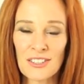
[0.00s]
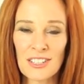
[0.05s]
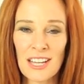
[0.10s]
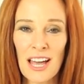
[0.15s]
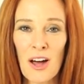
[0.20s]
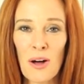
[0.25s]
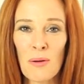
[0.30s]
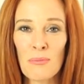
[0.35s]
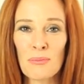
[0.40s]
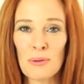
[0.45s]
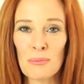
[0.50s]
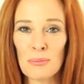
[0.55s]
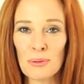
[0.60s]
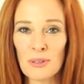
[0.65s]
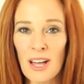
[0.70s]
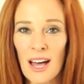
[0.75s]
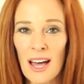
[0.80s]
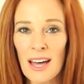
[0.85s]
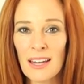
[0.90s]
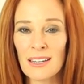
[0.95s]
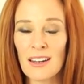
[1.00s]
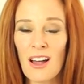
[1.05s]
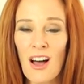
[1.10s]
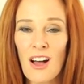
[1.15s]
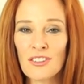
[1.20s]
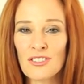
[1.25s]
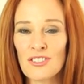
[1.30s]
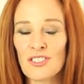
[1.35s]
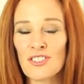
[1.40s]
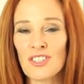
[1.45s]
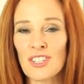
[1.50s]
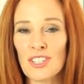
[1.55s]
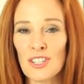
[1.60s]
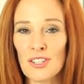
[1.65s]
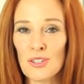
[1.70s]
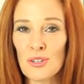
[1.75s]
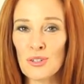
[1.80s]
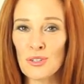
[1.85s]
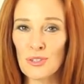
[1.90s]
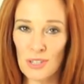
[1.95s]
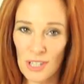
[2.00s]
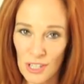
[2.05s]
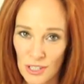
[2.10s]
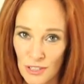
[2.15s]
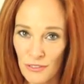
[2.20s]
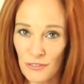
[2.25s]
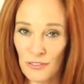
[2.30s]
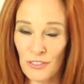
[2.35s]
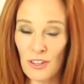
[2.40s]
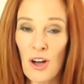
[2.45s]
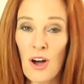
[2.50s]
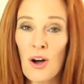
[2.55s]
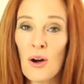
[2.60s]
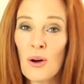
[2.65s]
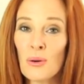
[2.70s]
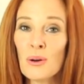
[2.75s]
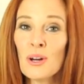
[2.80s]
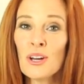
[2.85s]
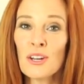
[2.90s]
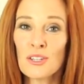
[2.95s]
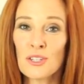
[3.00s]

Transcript: to help the blood and oxygen and nutrients flow